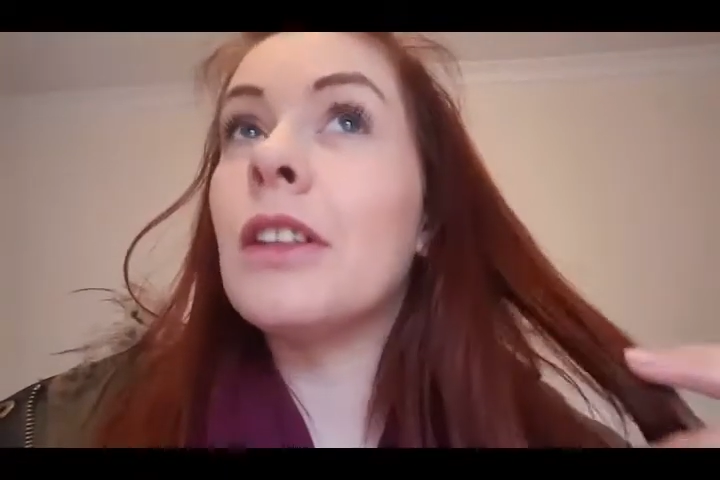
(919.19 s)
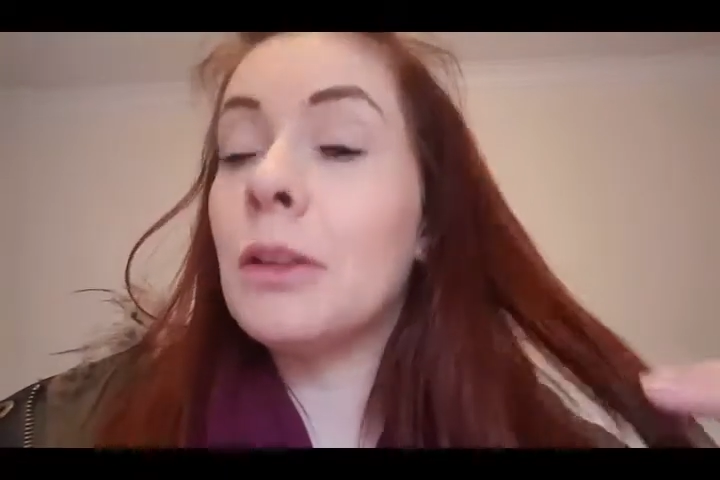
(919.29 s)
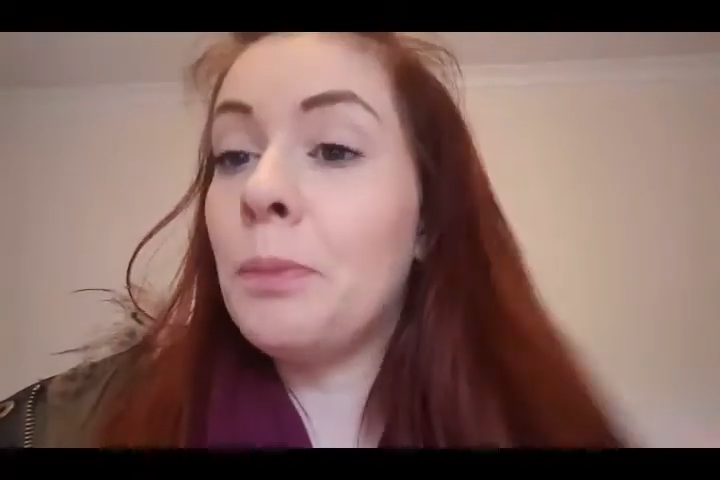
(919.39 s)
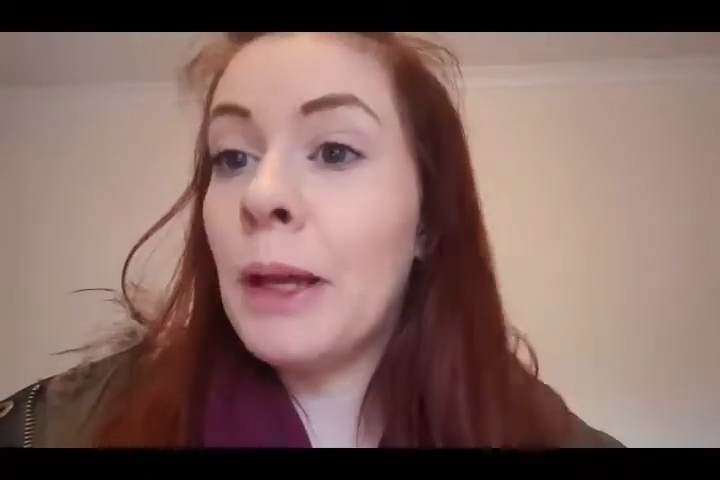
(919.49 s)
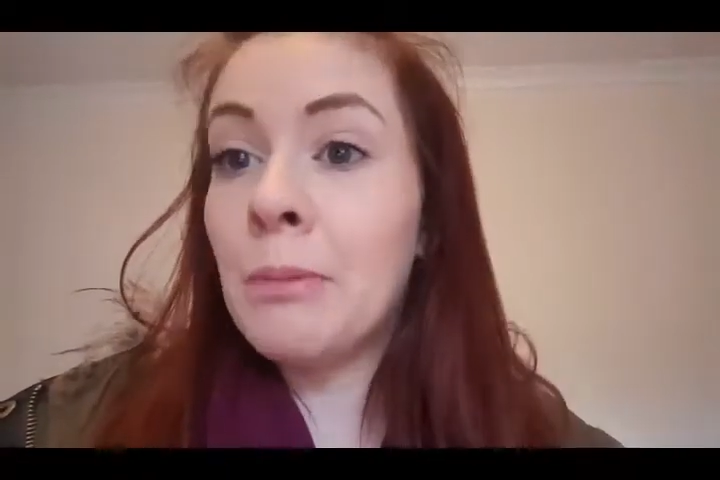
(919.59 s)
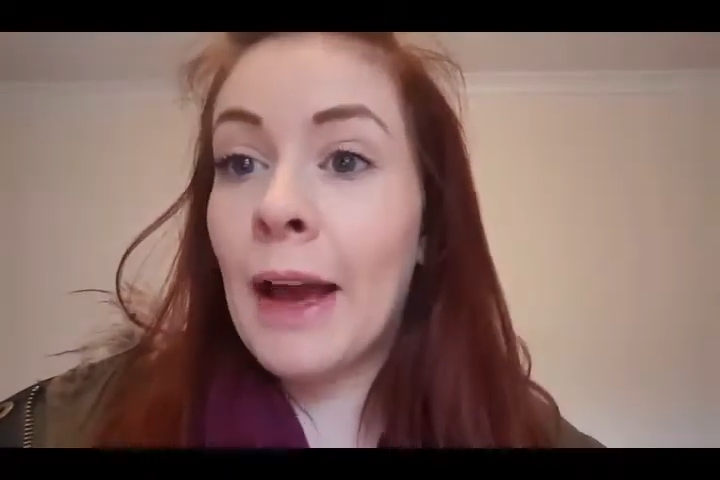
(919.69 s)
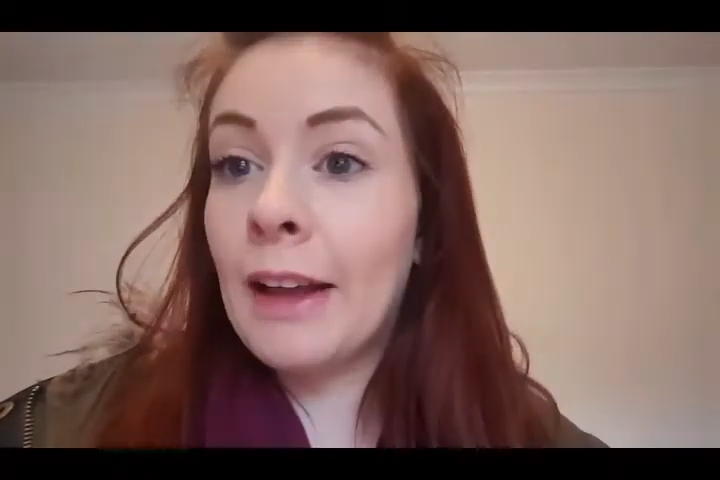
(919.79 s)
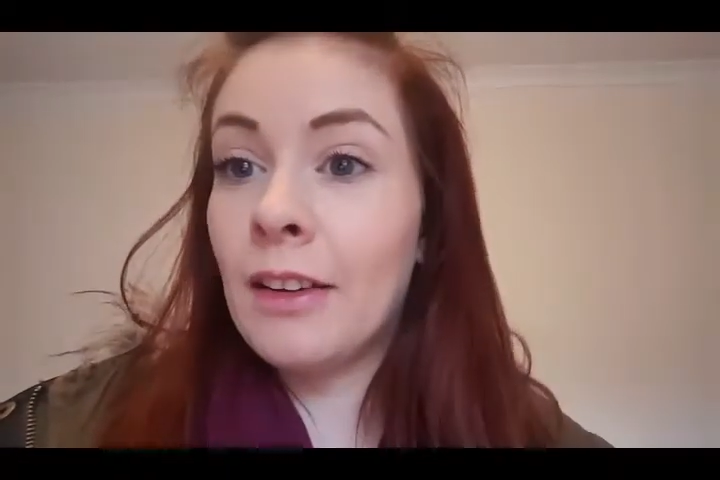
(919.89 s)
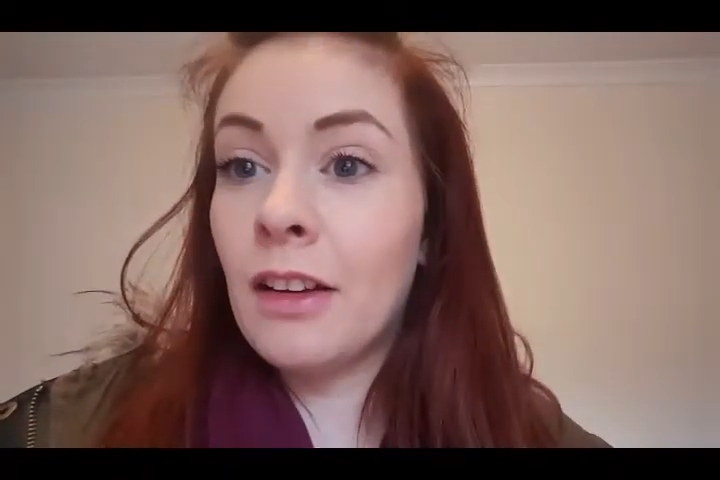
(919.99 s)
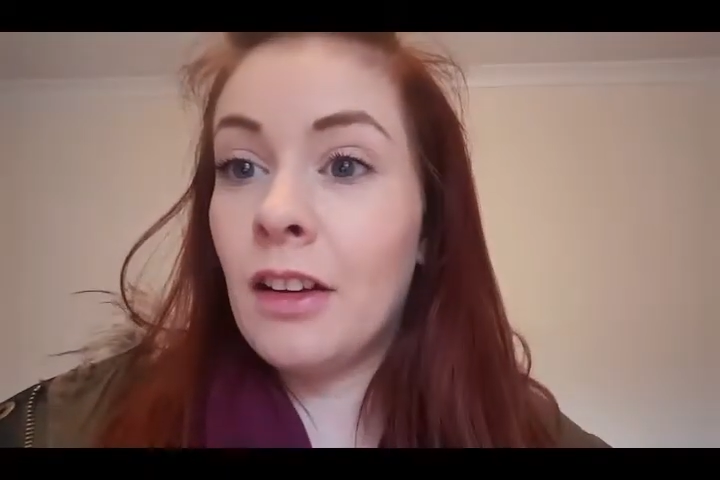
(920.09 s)
the bin
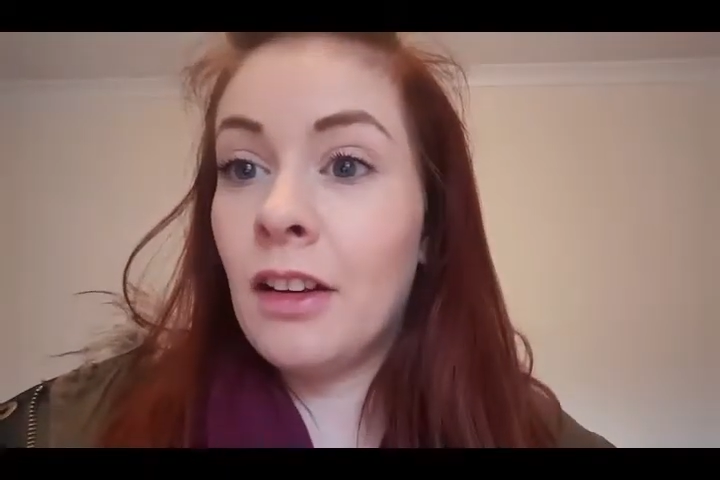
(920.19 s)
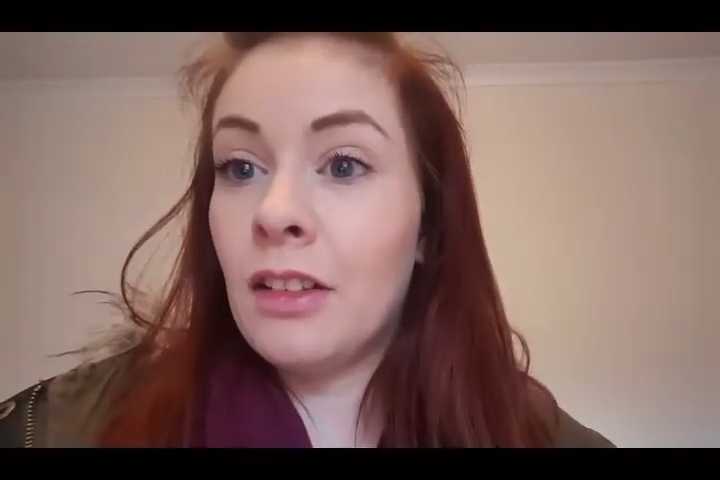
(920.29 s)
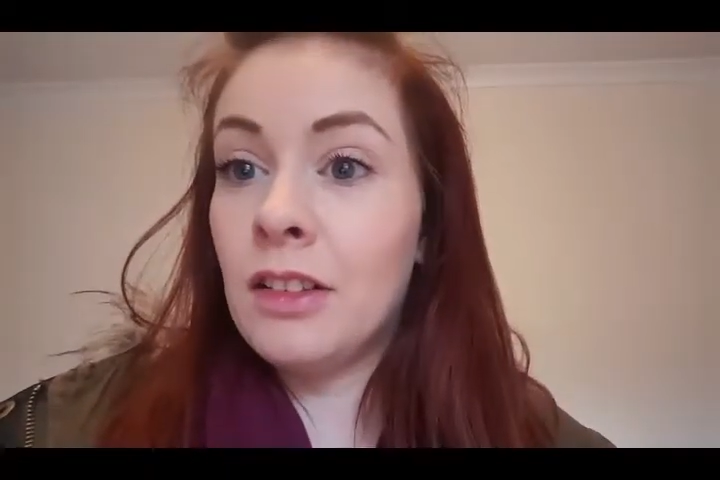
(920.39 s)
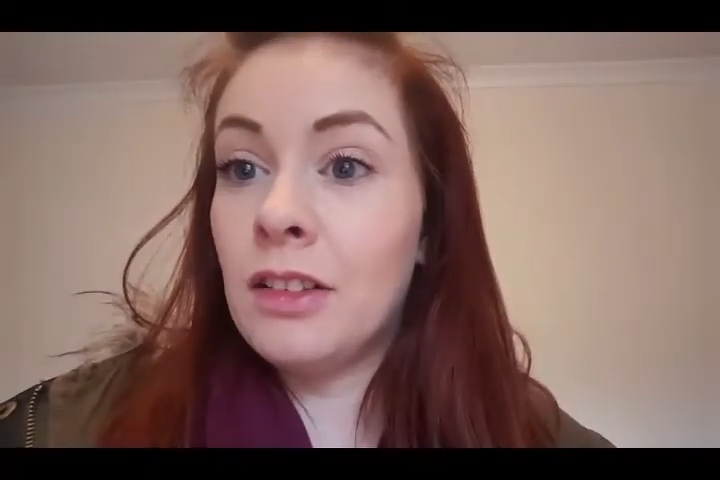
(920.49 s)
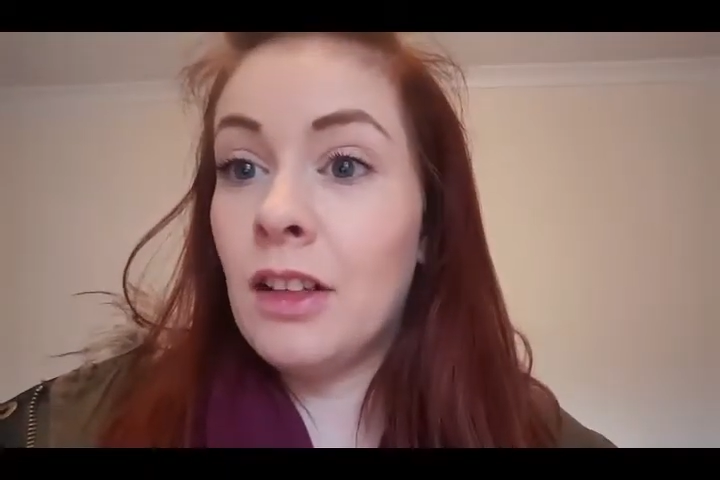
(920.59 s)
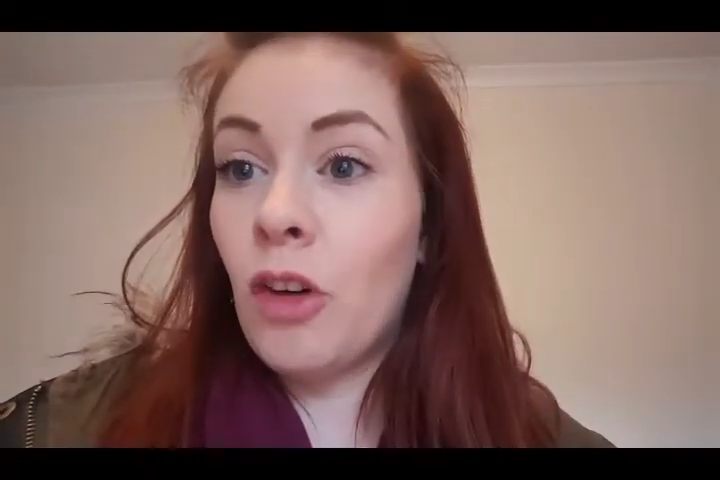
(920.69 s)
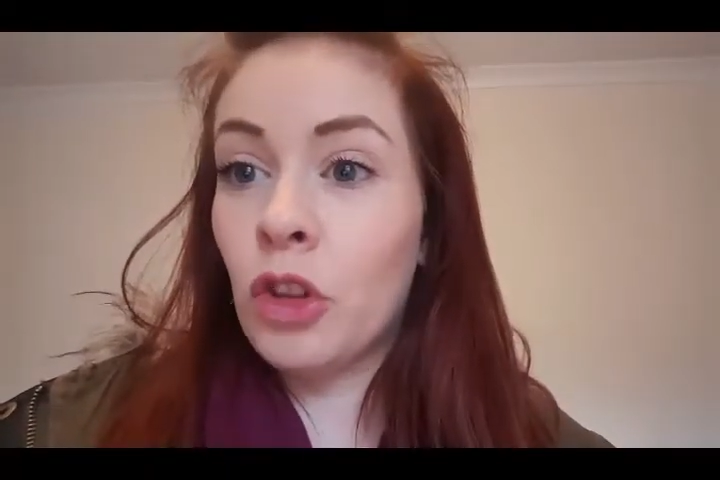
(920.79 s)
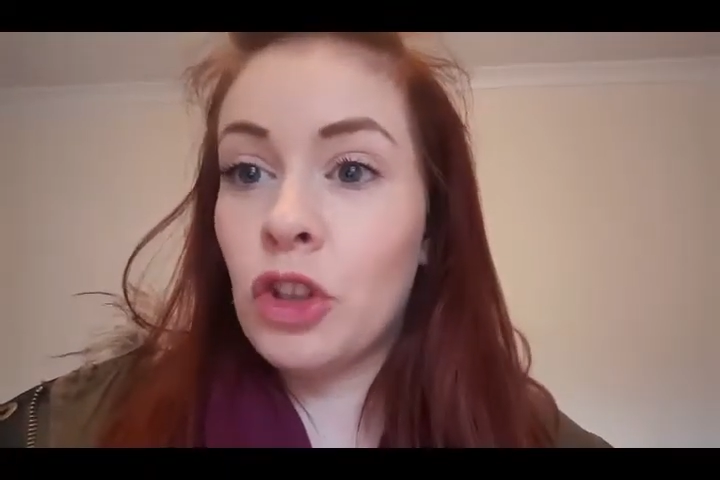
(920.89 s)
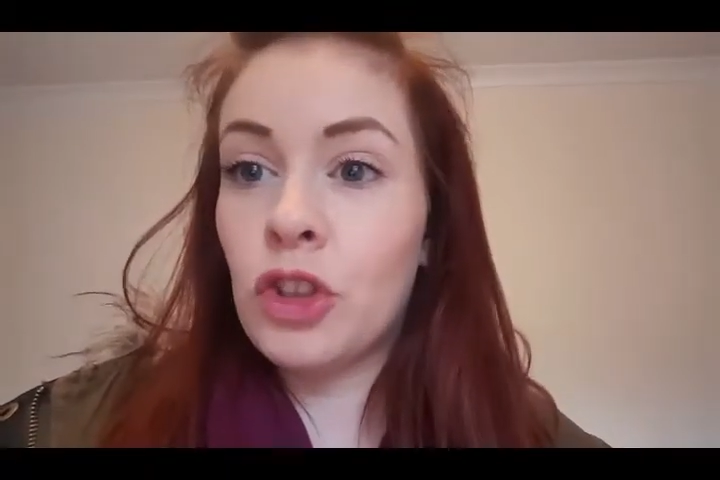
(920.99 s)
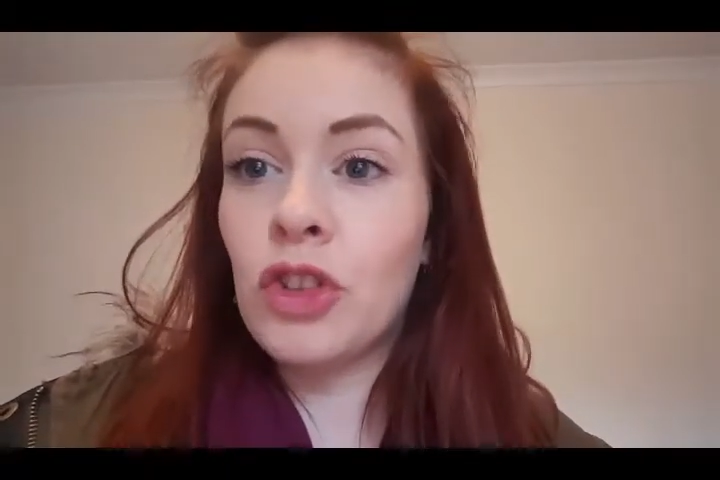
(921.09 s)
men are
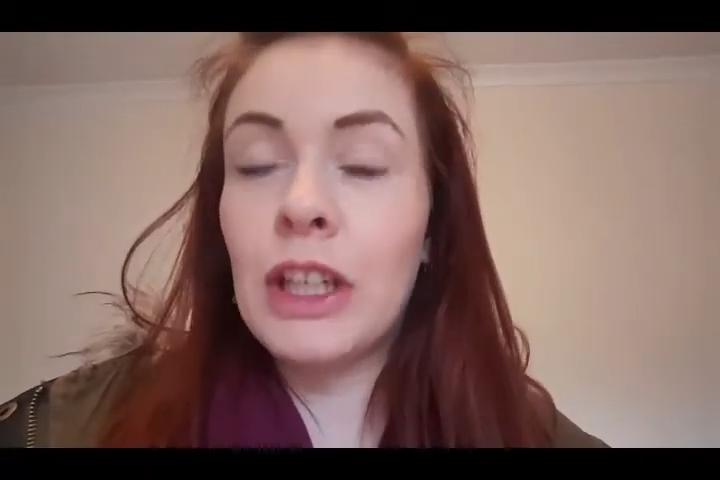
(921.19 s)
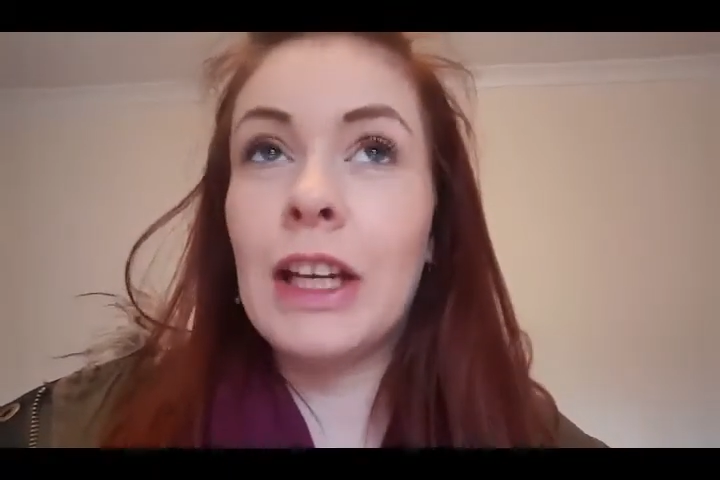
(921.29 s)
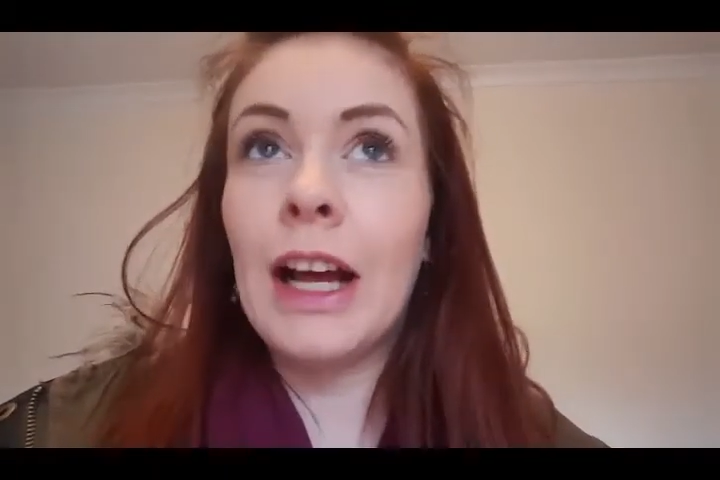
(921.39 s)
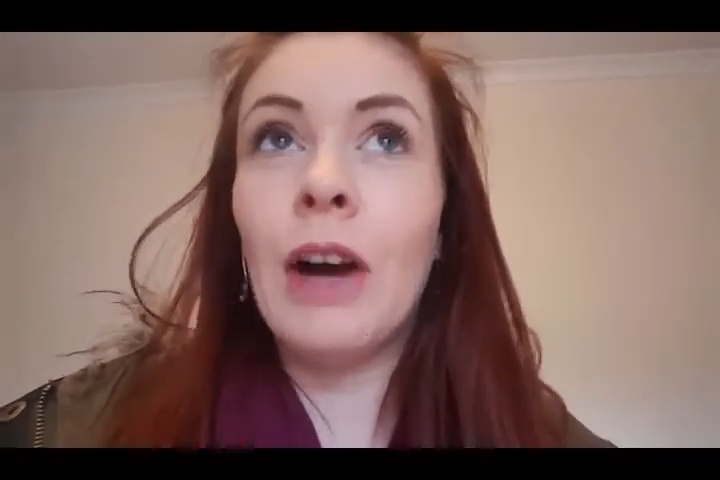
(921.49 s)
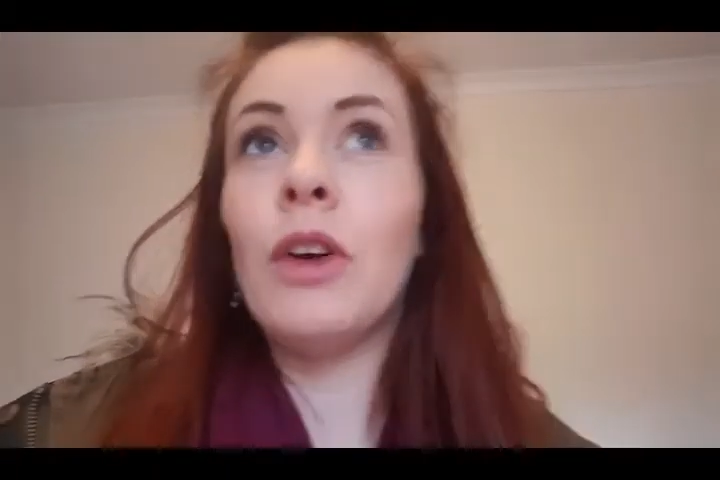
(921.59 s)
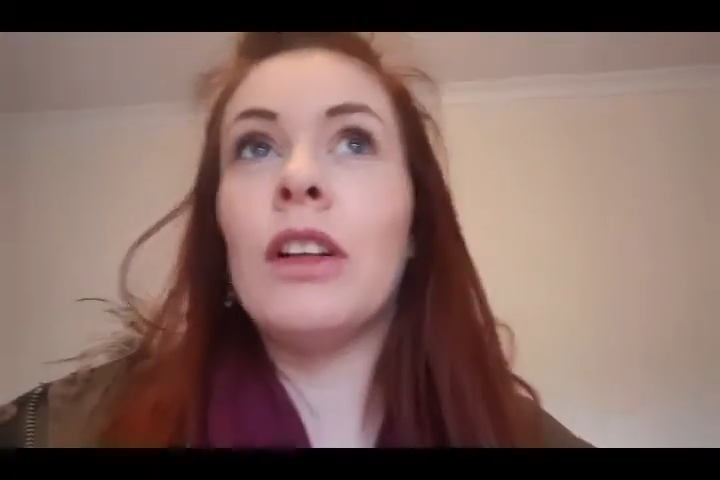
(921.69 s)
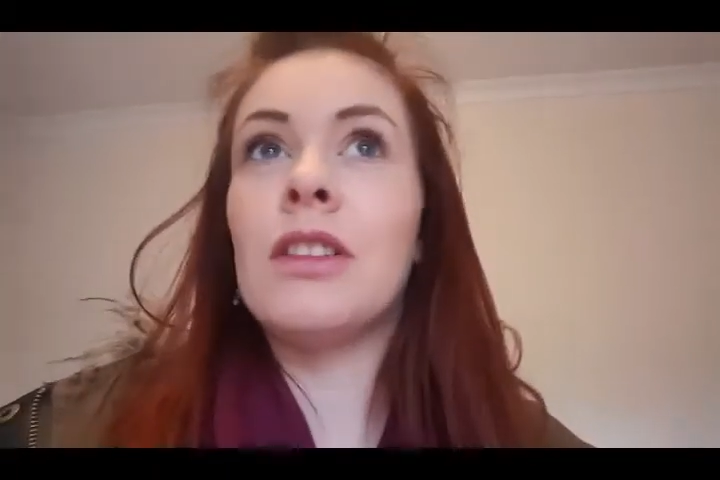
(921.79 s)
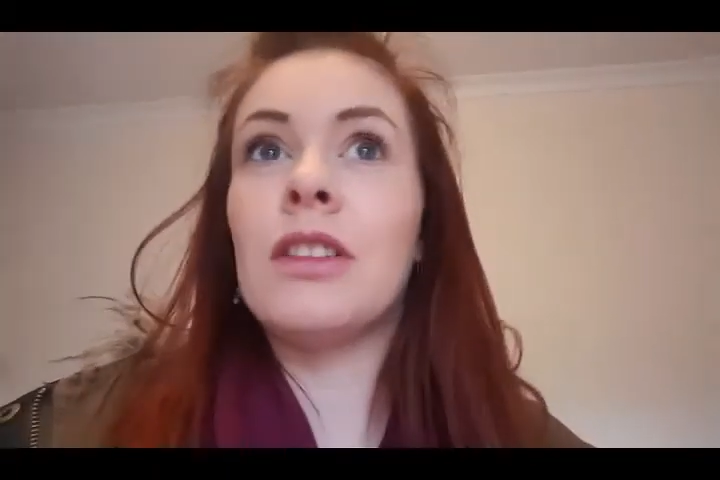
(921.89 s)
on the street now and